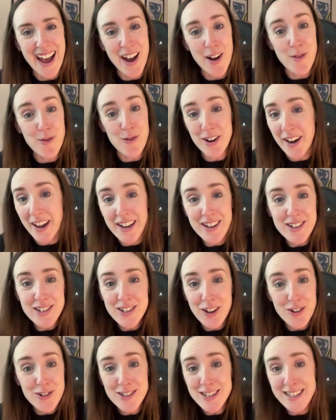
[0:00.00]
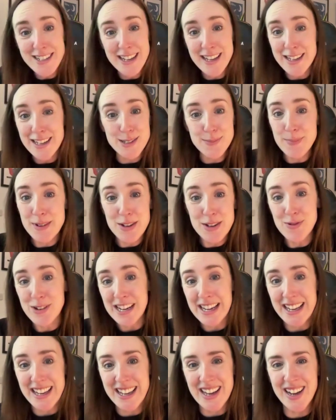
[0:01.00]
when I could go to gigs
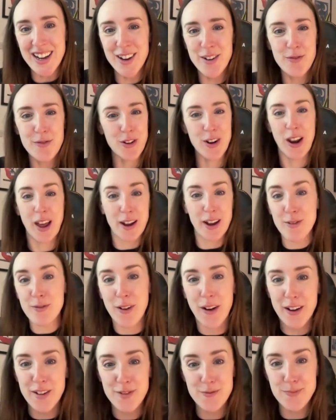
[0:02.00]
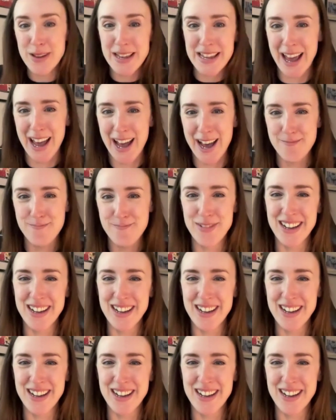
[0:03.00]
midweek for like 5 p.m.